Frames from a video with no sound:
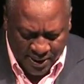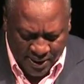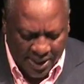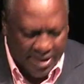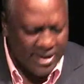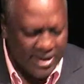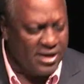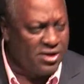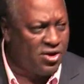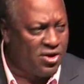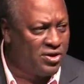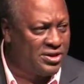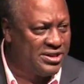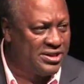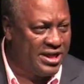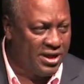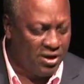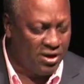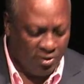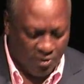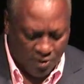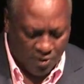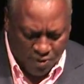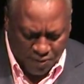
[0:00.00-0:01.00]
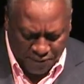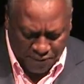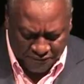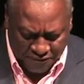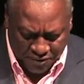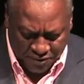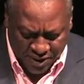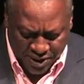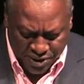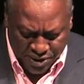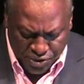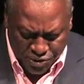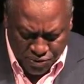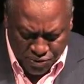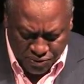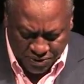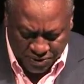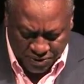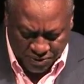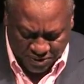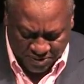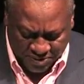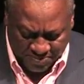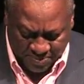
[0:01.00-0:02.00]
It did not take long for the news
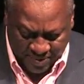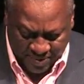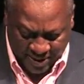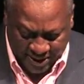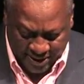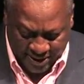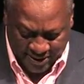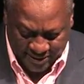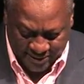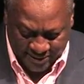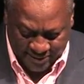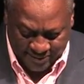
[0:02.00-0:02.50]
to spread.